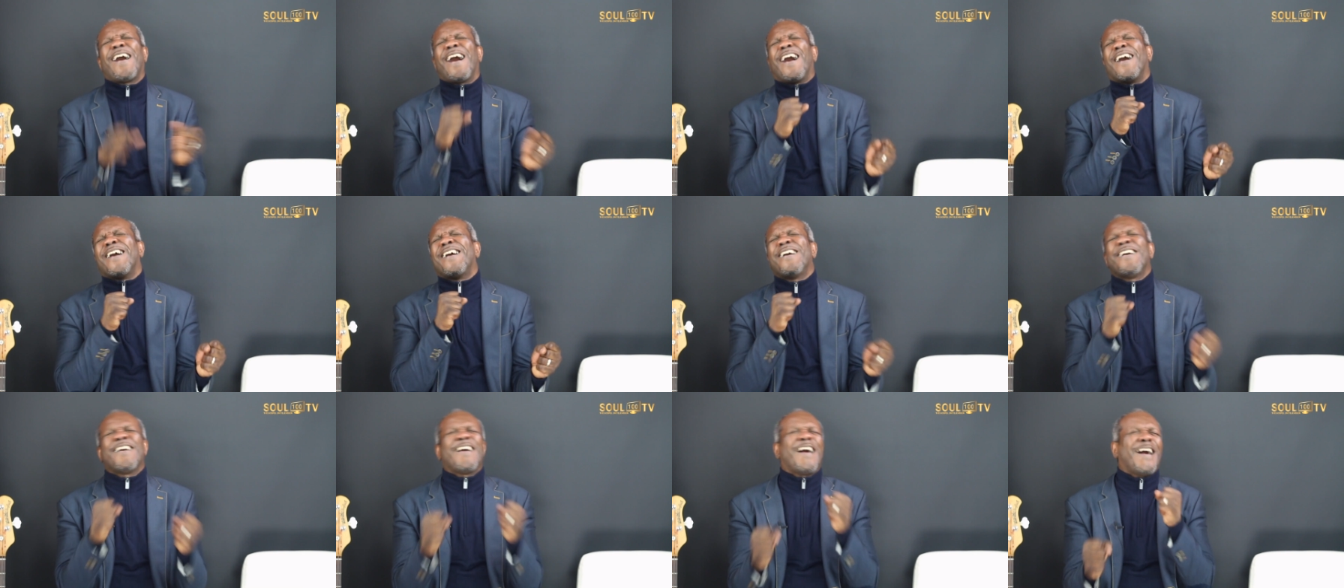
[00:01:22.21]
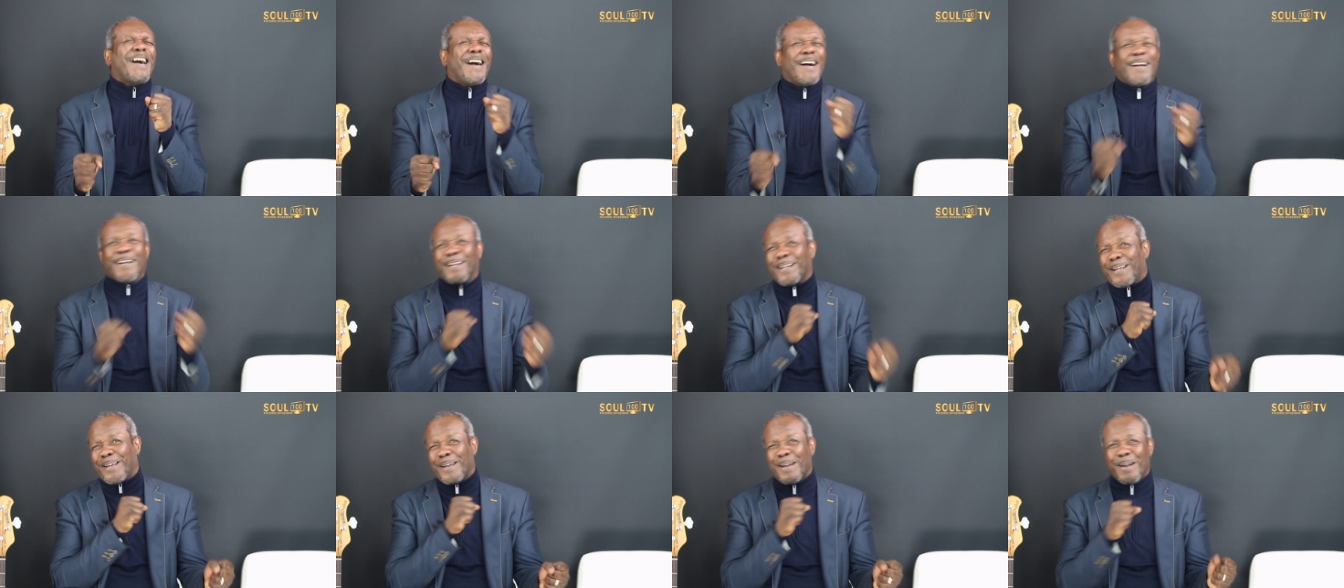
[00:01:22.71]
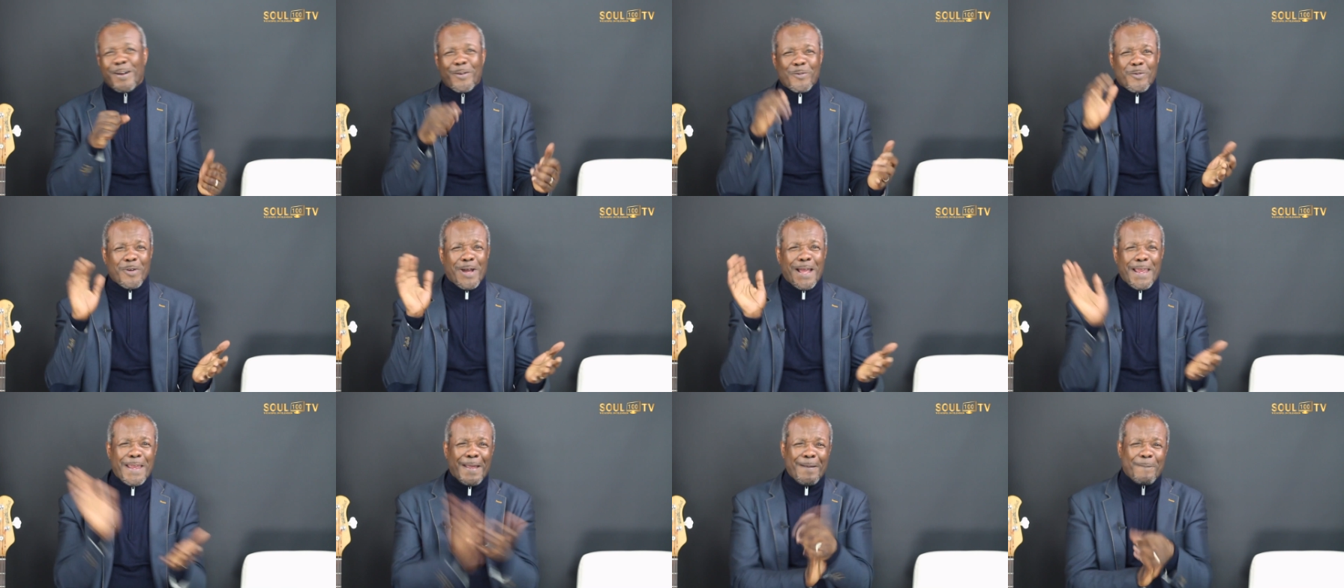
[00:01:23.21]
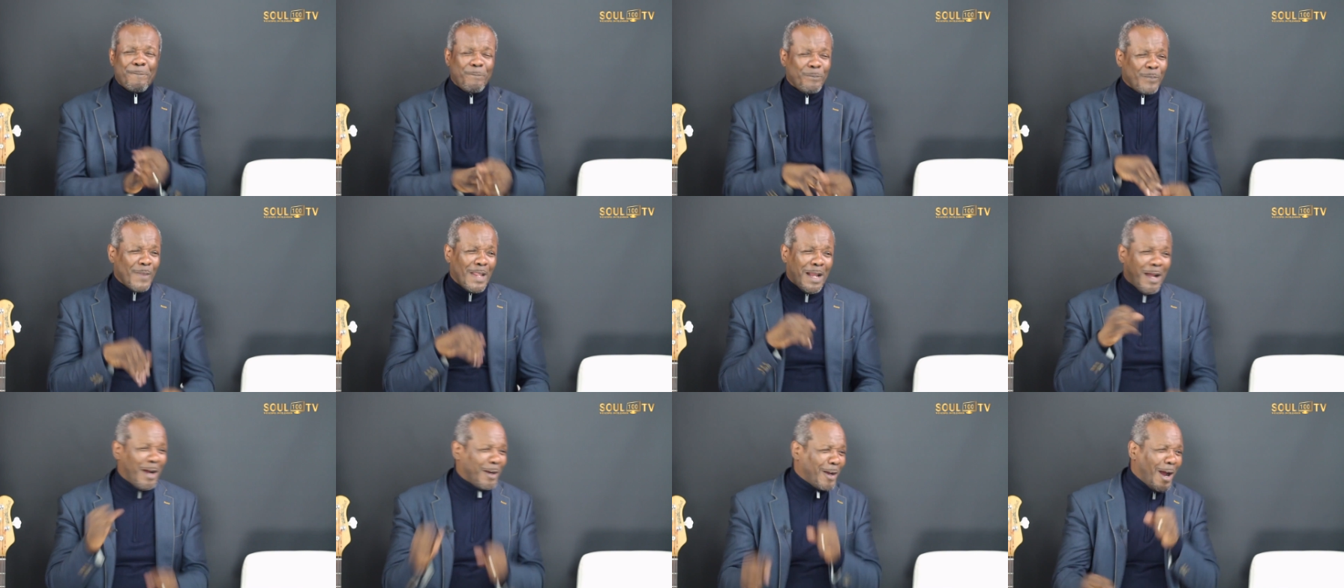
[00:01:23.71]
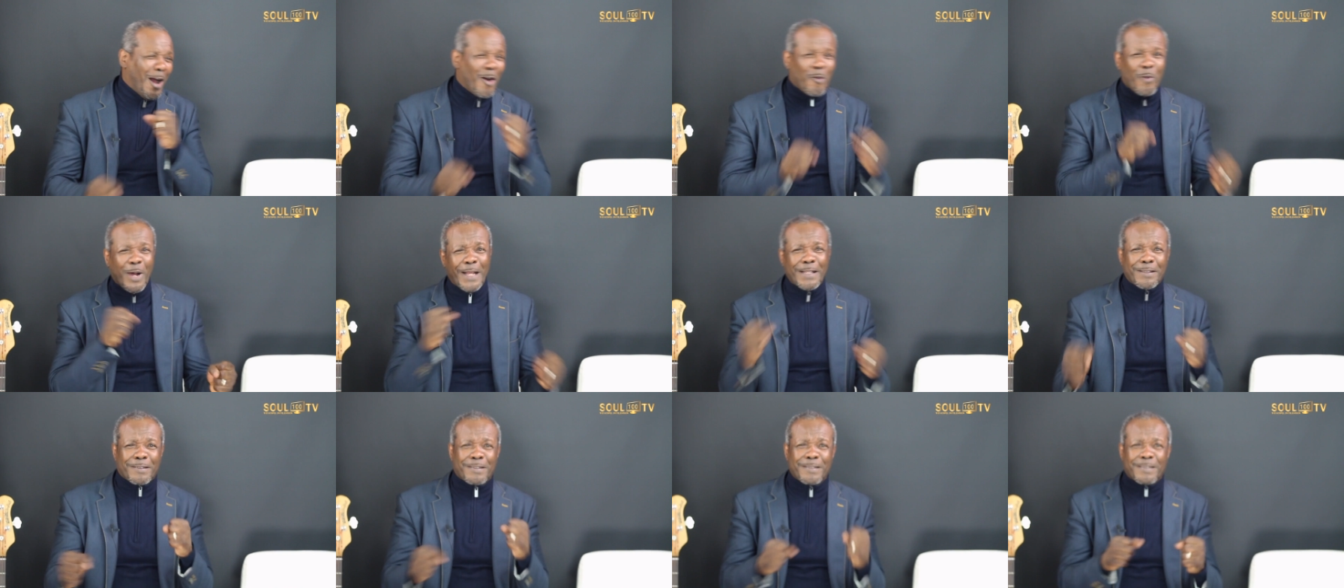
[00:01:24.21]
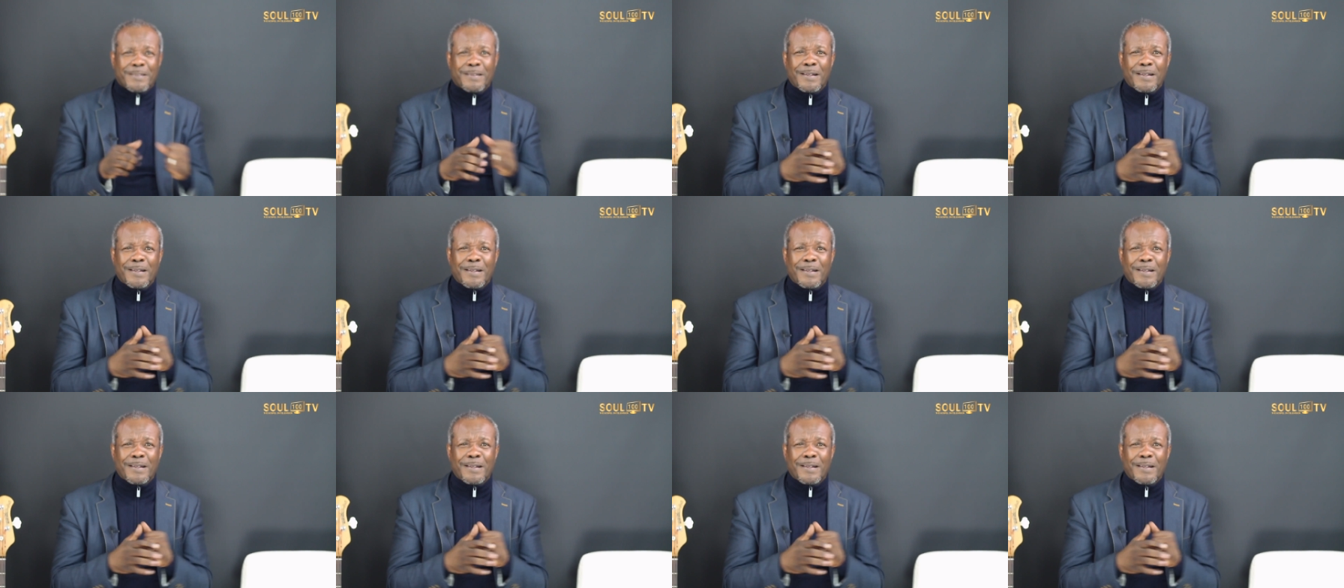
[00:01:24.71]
can't wait. I can't wait to